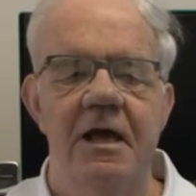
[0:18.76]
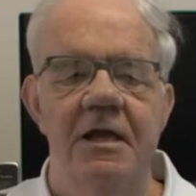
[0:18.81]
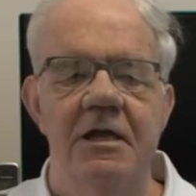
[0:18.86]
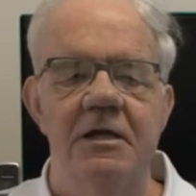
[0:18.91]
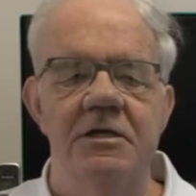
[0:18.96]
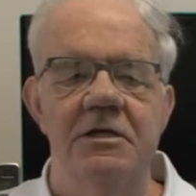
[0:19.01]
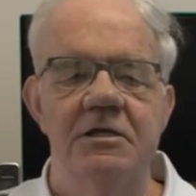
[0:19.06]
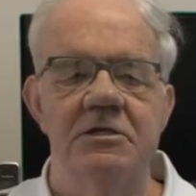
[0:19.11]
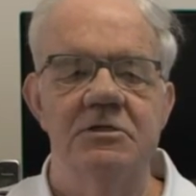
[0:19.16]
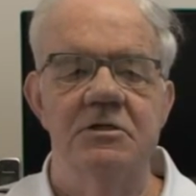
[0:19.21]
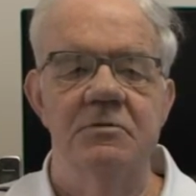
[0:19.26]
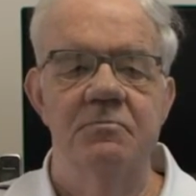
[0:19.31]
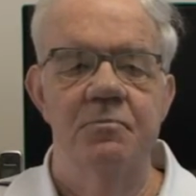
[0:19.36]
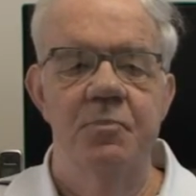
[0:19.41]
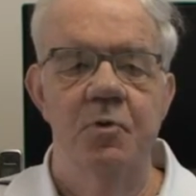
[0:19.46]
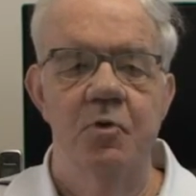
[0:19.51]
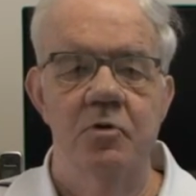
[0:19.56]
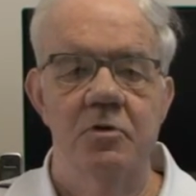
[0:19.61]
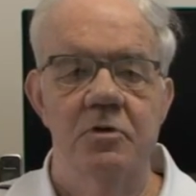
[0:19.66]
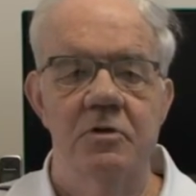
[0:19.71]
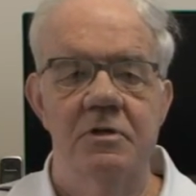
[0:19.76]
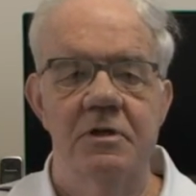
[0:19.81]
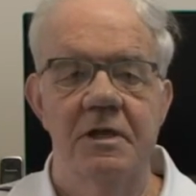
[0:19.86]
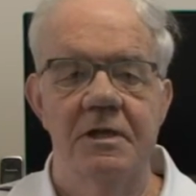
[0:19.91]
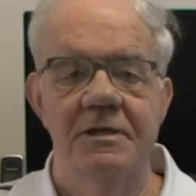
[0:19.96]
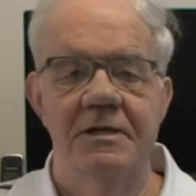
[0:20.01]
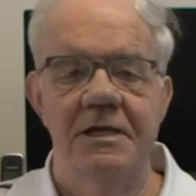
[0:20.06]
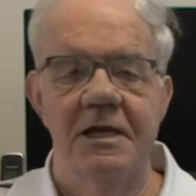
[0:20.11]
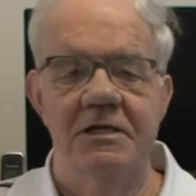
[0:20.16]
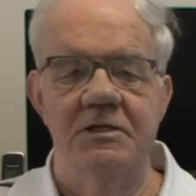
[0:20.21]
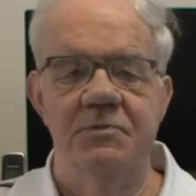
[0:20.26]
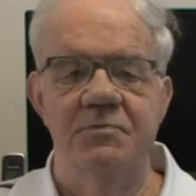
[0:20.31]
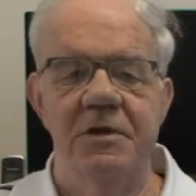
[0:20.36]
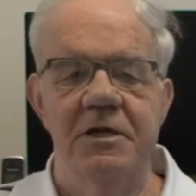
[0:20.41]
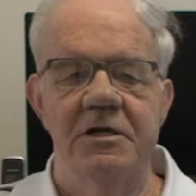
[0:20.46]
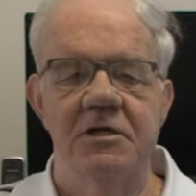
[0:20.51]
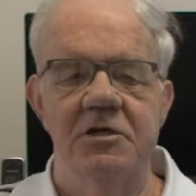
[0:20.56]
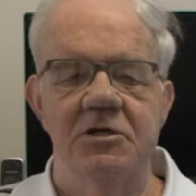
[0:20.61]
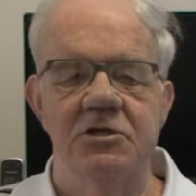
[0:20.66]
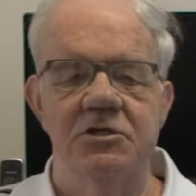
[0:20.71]
and it is important that tax
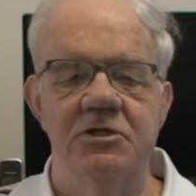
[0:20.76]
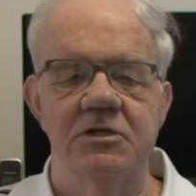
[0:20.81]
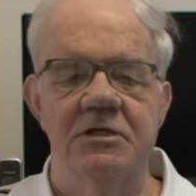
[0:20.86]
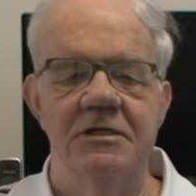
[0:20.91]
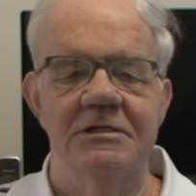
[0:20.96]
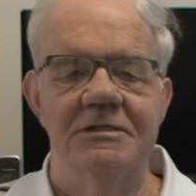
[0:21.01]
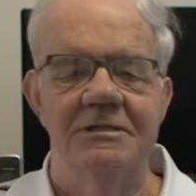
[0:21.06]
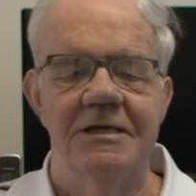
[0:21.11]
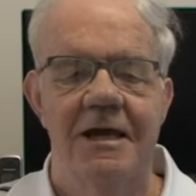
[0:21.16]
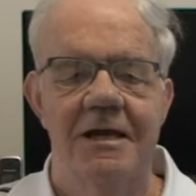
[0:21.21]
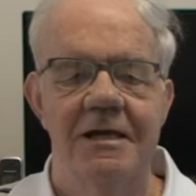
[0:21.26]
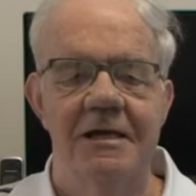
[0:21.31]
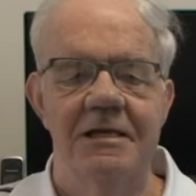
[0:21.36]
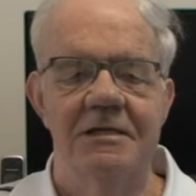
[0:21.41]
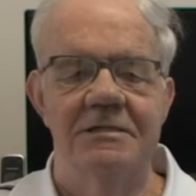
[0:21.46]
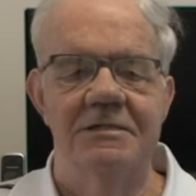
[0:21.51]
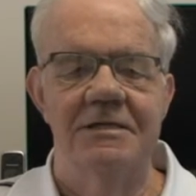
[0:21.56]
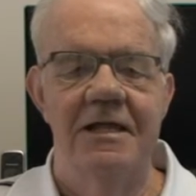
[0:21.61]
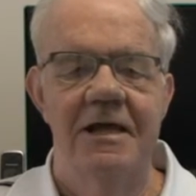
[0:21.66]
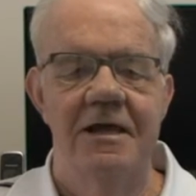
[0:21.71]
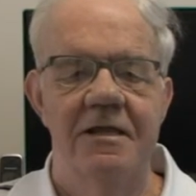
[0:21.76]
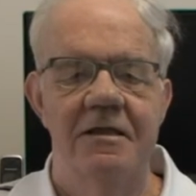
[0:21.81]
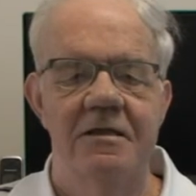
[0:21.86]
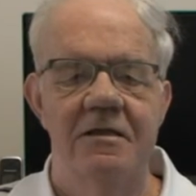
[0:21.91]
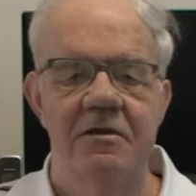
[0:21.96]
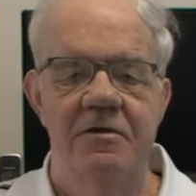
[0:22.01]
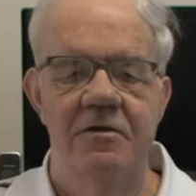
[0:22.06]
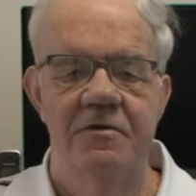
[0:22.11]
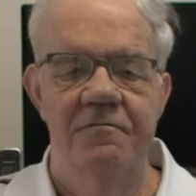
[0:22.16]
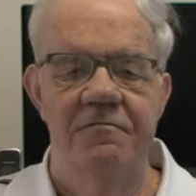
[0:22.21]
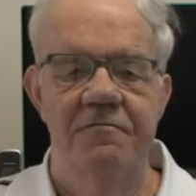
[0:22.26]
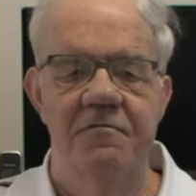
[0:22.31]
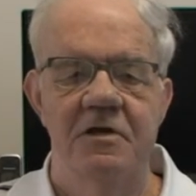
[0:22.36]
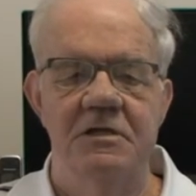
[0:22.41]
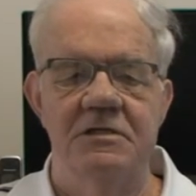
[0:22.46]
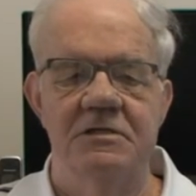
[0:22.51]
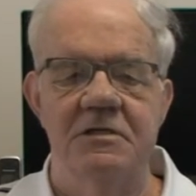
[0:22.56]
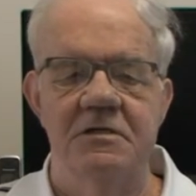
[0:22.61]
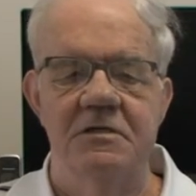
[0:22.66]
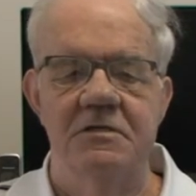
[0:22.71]
practitioners understand the
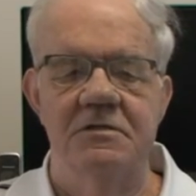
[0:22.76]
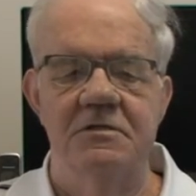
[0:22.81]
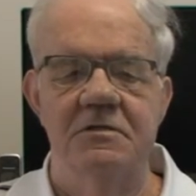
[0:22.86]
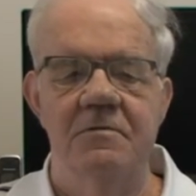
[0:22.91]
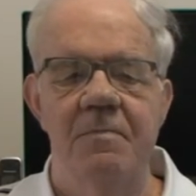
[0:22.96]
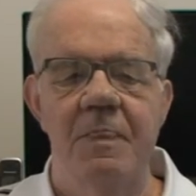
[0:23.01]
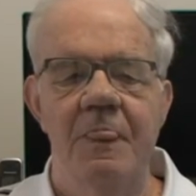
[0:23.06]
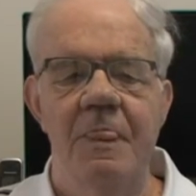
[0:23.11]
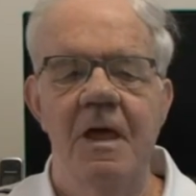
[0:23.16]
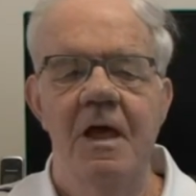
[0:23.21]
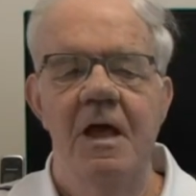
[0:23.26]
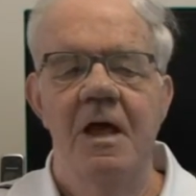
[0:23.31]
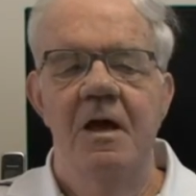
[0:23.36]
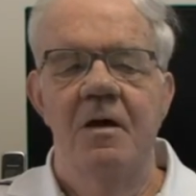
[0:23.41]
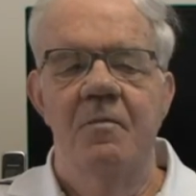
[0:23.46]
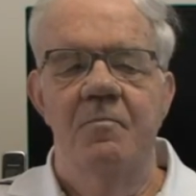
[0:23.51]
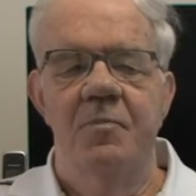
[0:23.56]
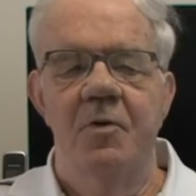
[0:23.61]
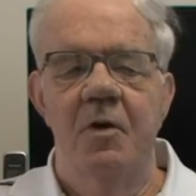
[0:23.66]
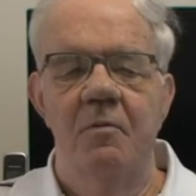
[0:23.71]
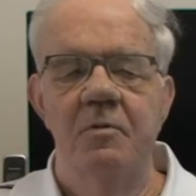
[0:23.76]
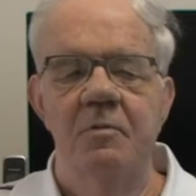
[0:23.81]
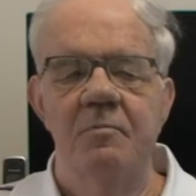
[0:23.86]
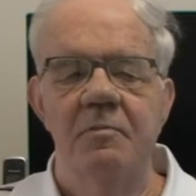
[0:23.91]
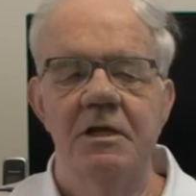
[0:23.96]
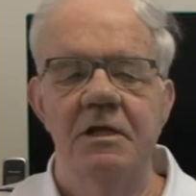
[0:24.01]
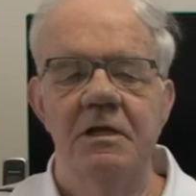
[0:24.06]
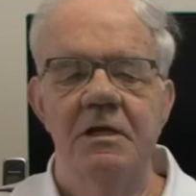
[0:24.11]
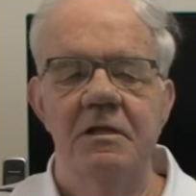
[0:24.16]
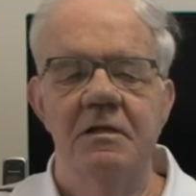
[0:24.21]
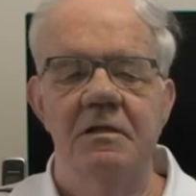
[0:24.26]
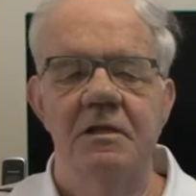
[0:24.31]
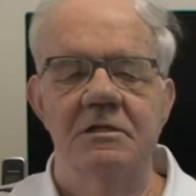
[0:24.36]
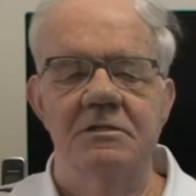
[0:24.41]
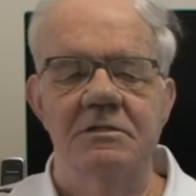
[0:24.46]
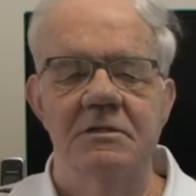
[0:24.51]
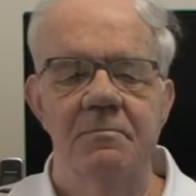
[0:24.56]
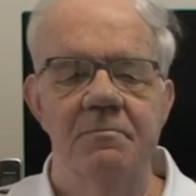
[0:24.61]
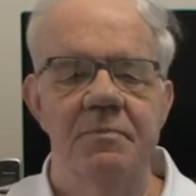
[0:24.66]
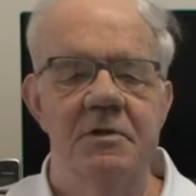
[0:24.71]
differences. Probably the
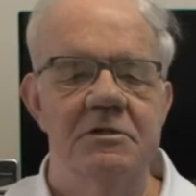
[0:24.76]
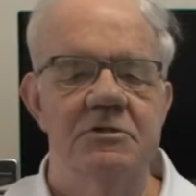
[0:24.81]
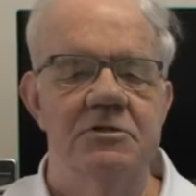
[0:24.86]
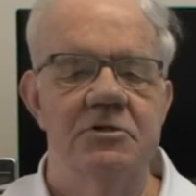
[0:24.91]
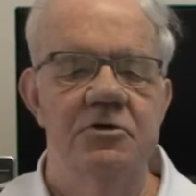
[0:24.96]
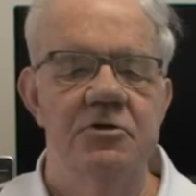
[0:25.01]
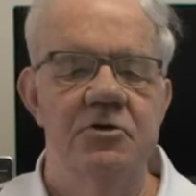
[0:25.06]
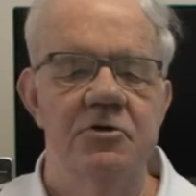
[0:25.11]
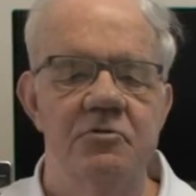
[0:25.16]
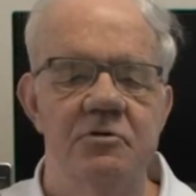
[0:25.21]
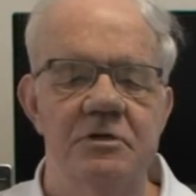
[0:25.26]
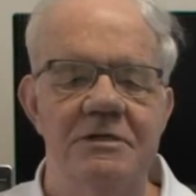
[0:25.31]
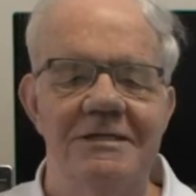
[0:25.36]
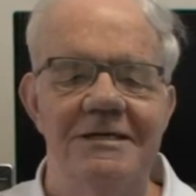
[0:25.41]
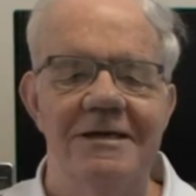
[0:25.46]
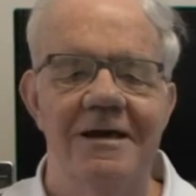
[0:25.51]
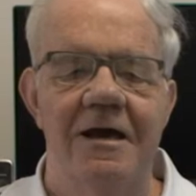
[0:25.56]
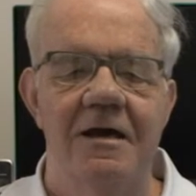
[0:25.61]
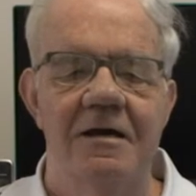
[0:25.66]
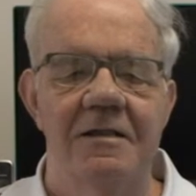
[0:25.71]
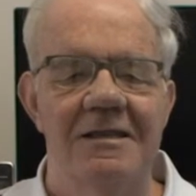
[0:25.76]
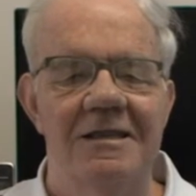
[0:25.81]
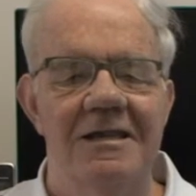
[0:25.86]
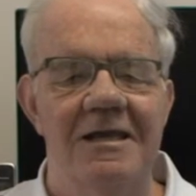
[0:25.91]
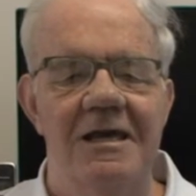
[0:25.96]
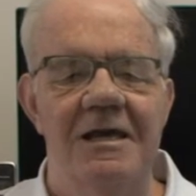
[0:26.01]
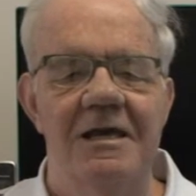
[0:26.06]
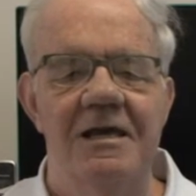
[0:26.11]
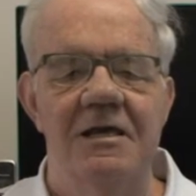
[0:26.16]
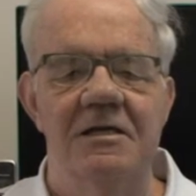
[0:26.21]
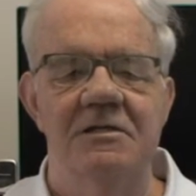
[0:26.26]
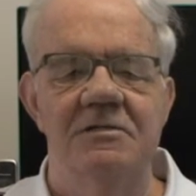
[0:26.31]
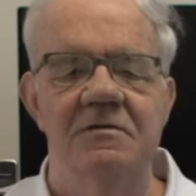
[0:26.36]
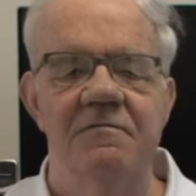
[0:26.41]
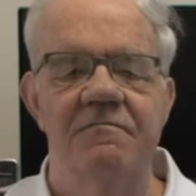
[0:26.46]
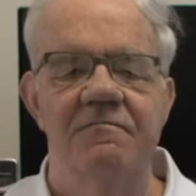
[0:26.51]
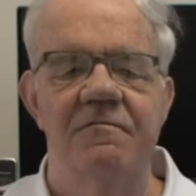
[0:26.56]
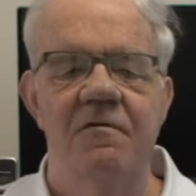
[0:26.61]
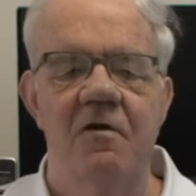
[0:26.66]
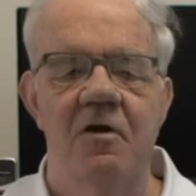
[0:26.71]
simplest annuity out there is
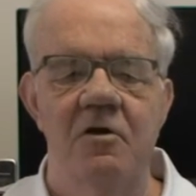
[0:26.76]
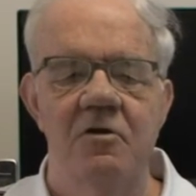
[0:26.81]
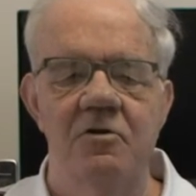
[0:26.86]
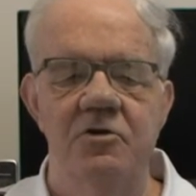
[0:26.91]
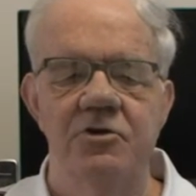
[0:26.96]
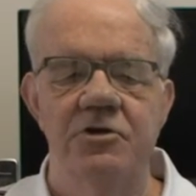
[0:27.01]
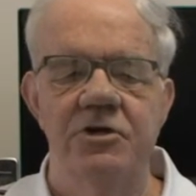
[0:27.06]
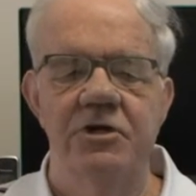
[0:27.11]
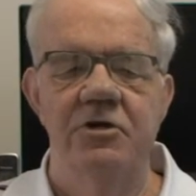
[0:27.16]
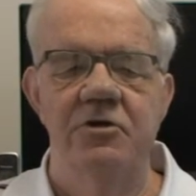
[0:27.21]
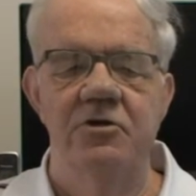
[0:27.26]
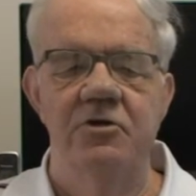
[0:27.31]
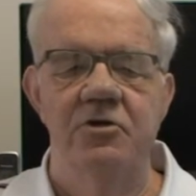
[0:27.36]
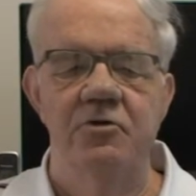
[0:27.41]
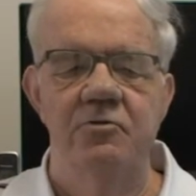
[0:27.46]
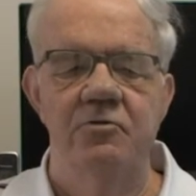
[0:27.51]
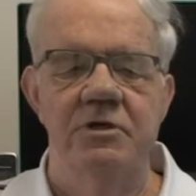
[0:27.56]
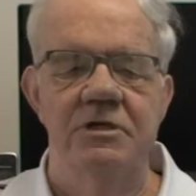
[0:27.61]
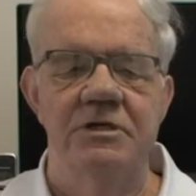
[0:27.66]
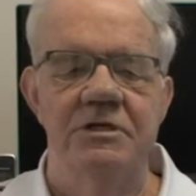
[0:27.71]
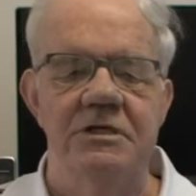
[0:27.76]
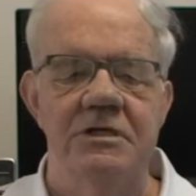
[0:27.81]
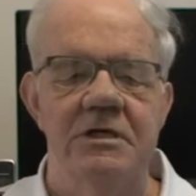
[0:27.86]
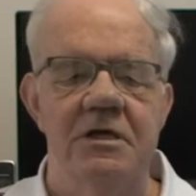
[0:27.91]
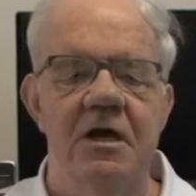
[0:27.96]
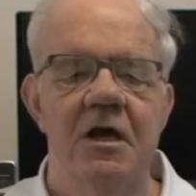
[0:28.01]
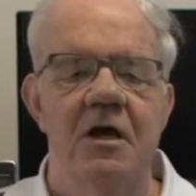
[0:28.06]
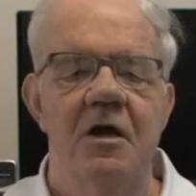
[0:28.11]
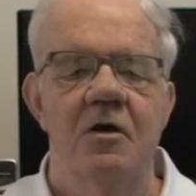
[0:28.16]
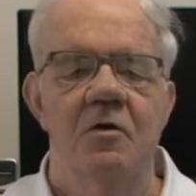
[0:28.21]
a voluntary annuity,